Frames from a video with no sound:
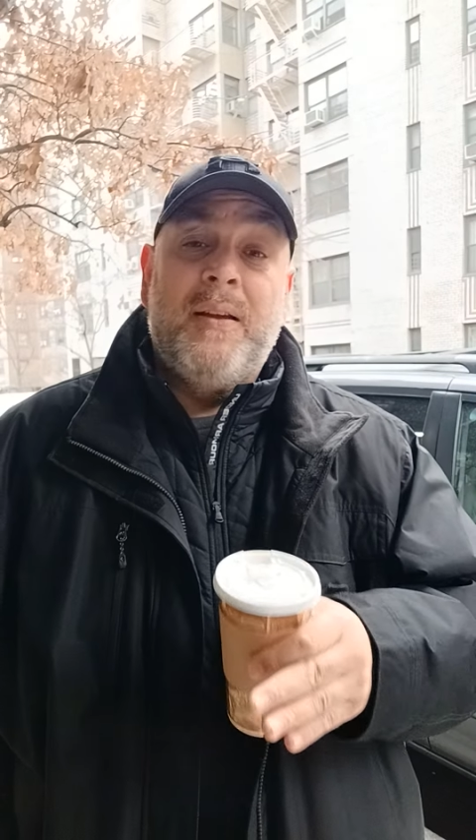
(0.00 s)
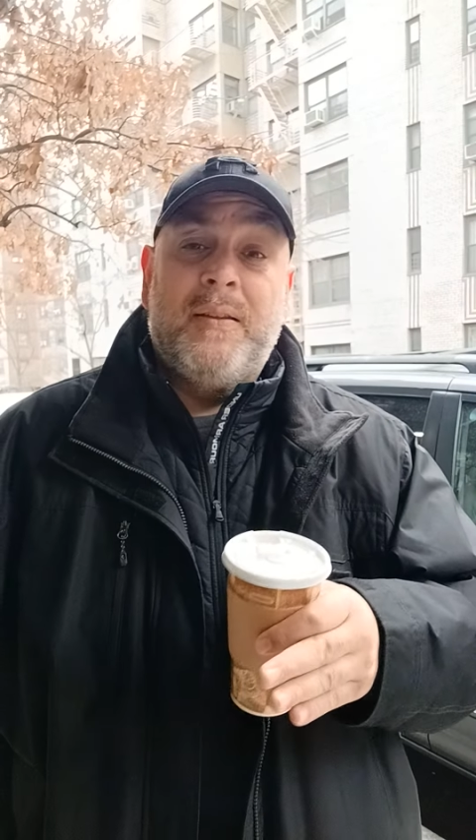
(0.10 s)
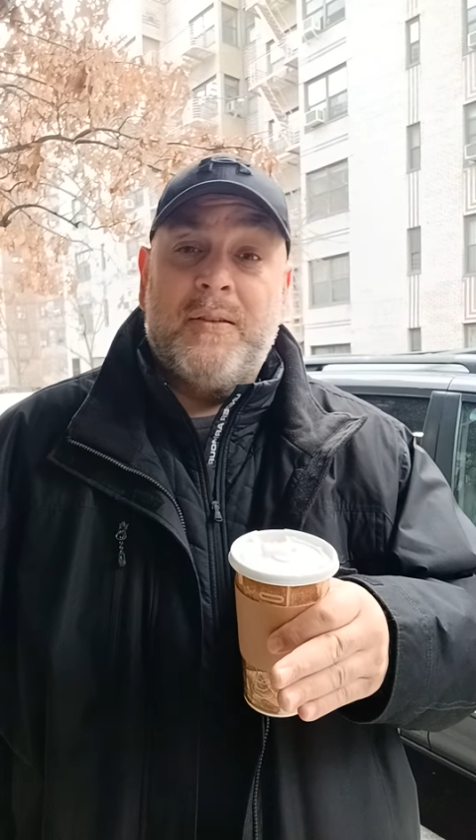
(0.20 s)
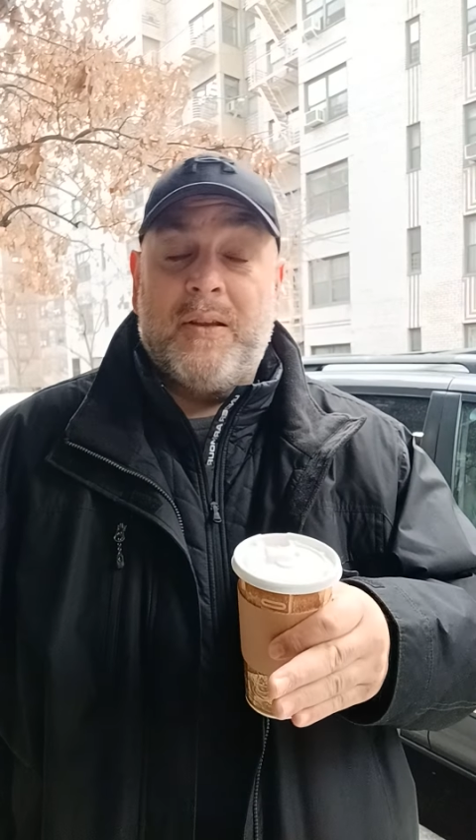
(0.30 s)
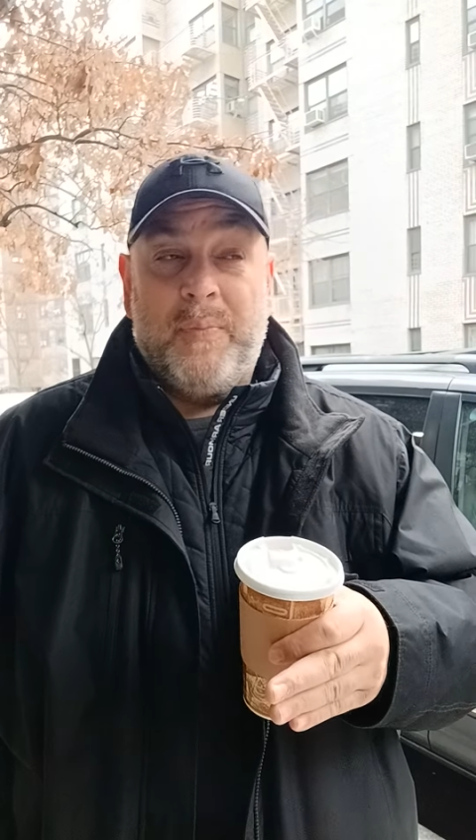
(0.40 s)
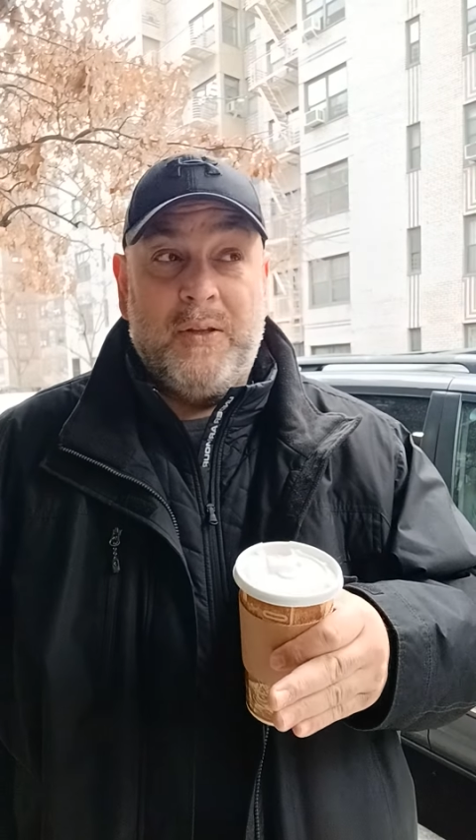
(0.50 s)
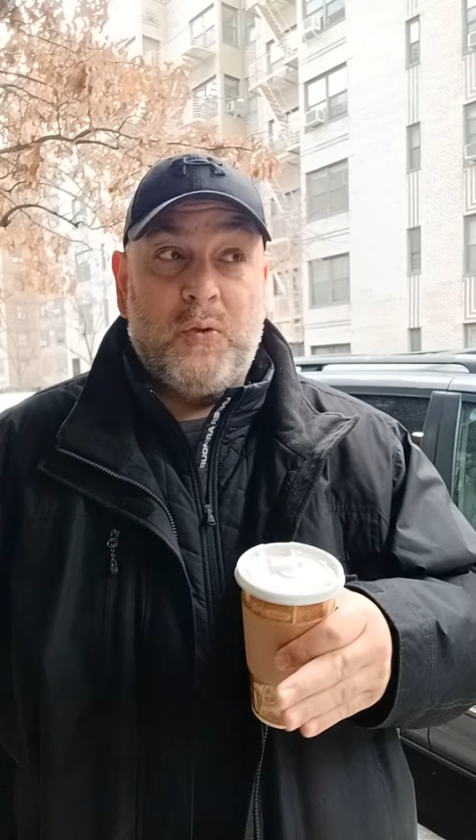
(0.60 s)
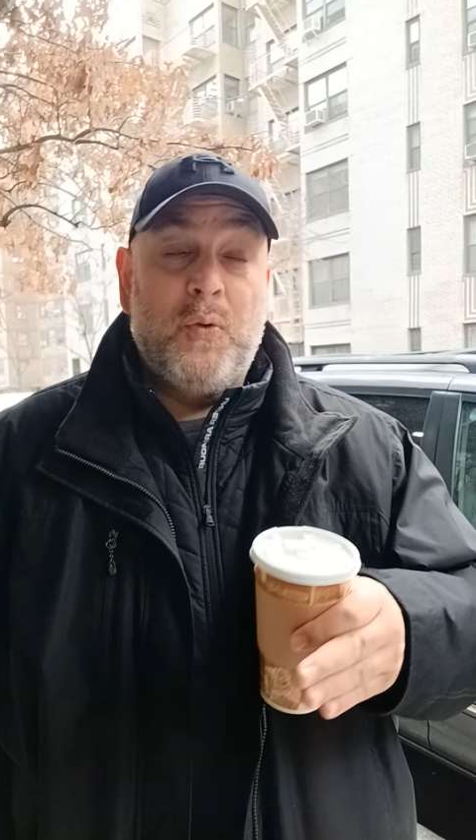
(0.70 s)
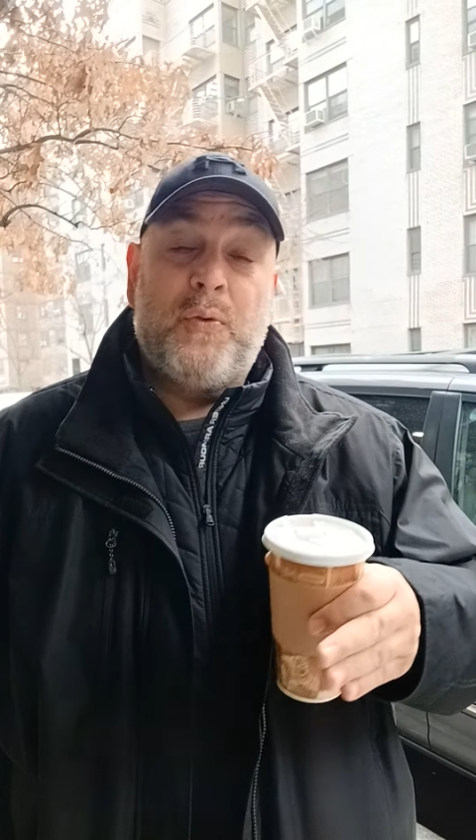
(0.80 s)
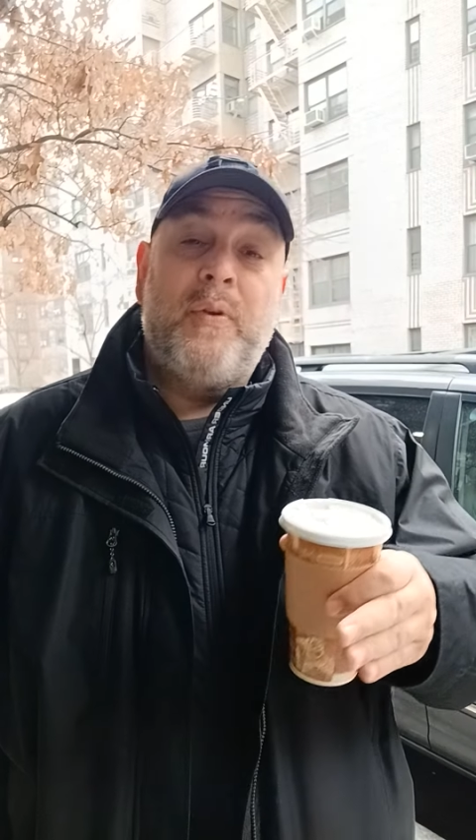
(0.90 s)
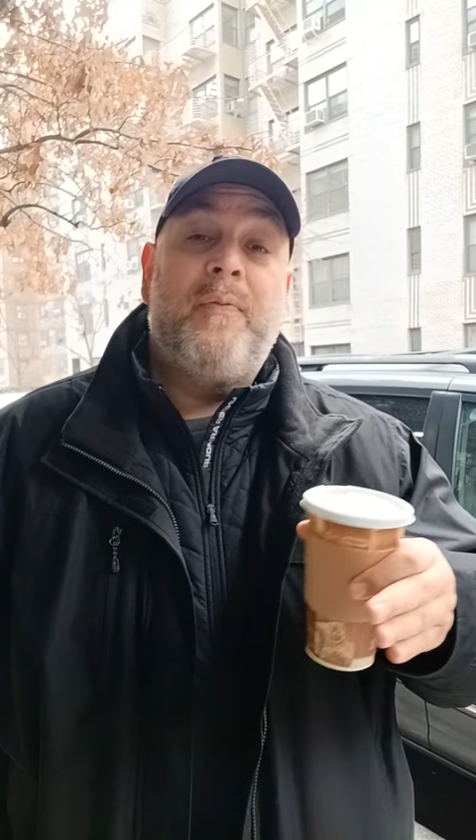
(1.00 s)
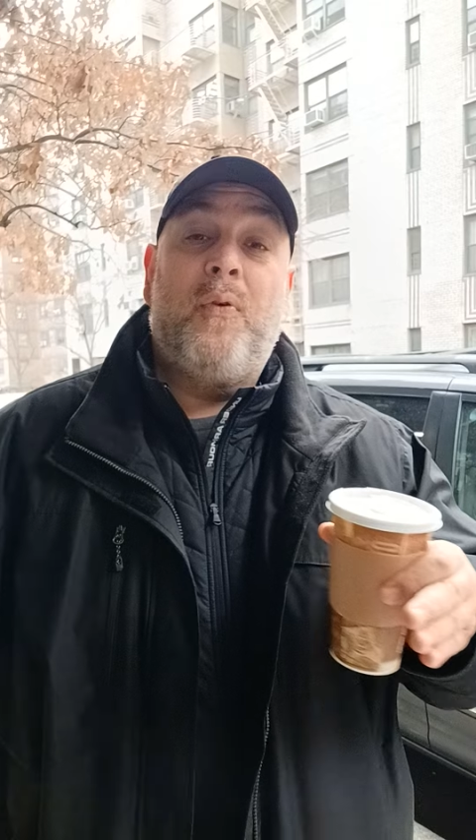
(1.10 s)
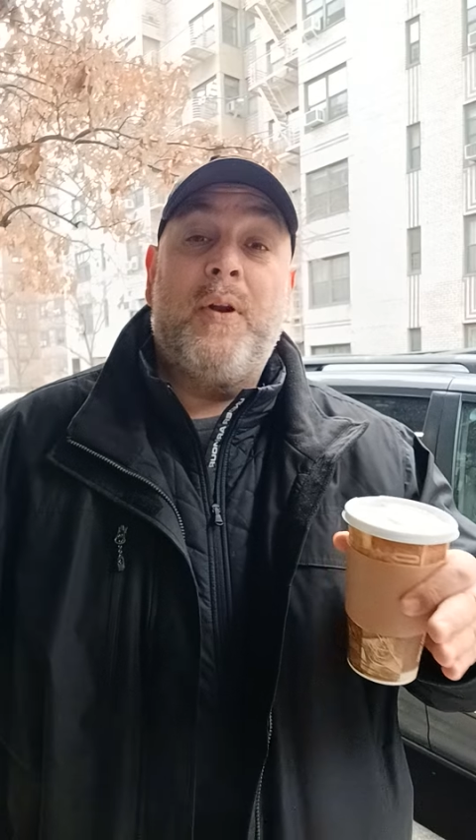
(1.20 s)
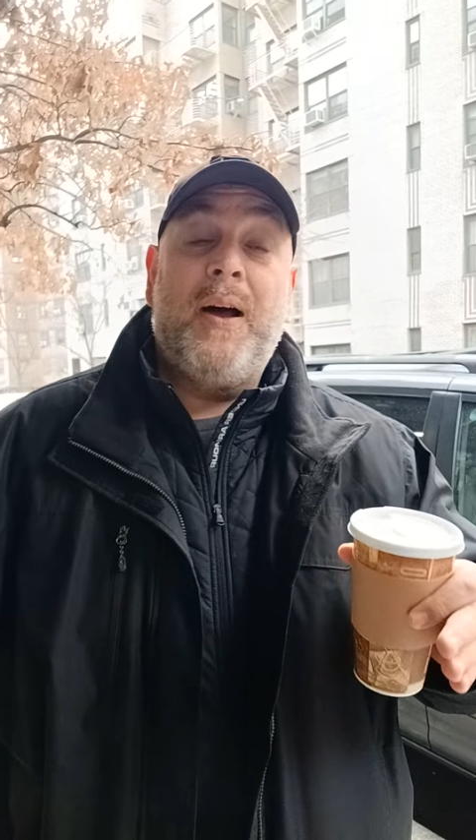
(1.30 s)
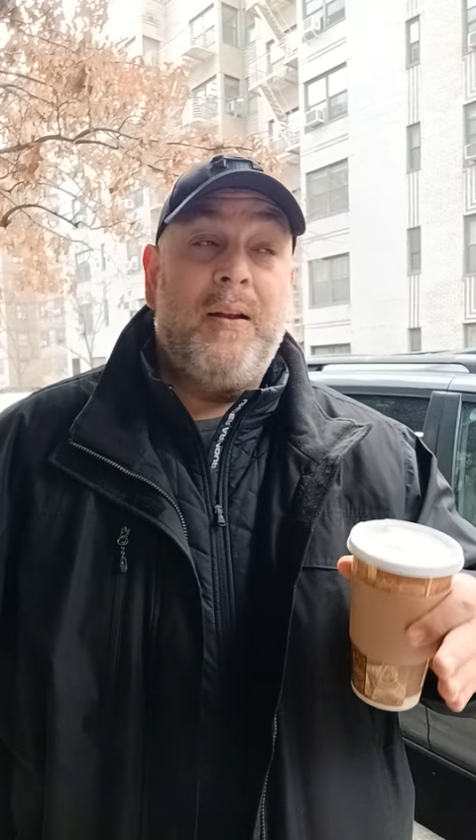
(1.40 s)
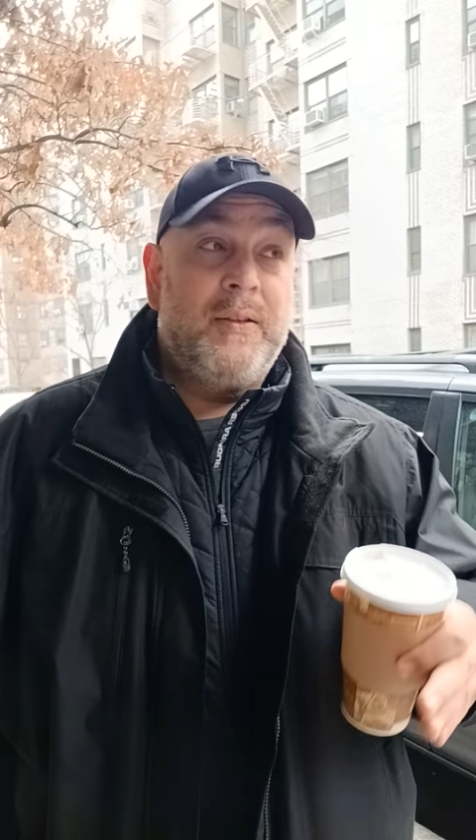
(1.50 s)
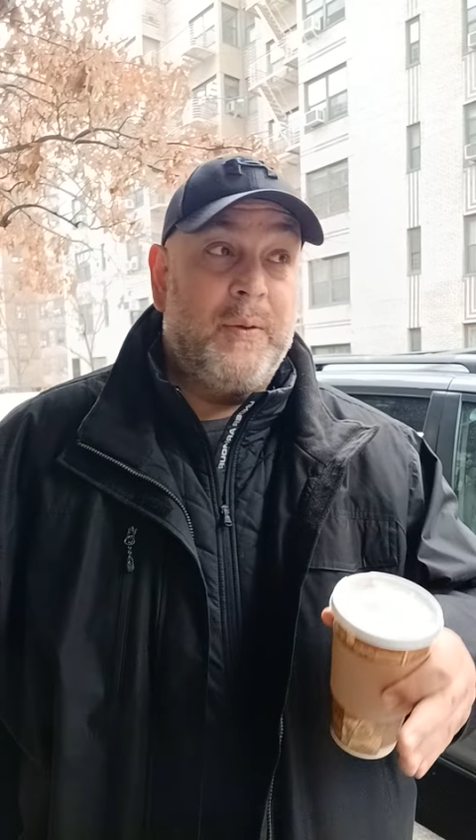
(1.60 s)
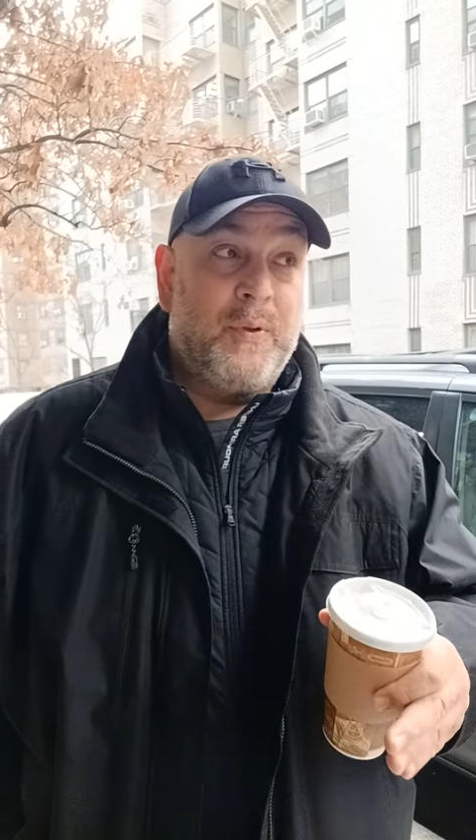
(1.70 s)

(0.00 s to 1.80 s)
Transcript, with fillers: This could be two, three, four dollars.